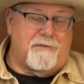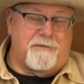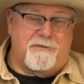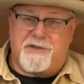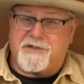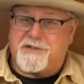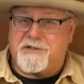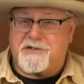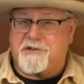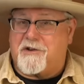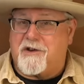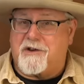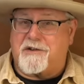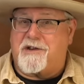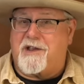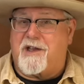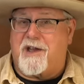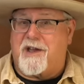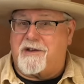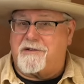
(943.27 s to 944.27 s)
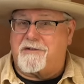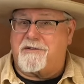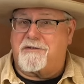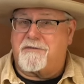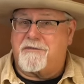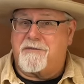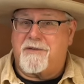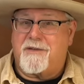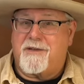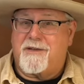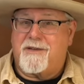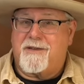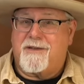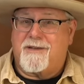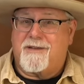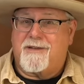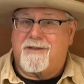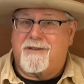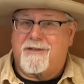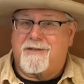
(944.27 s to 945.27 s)
this is a good gun
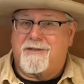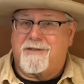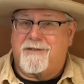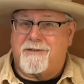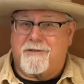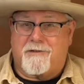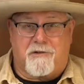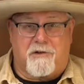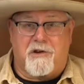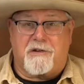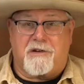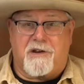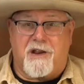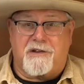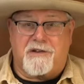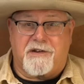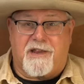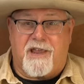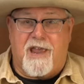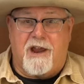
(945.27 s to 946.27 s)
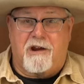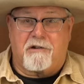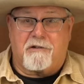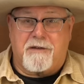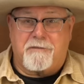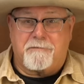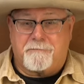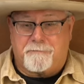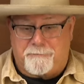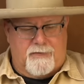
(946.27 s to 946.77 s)
to carry.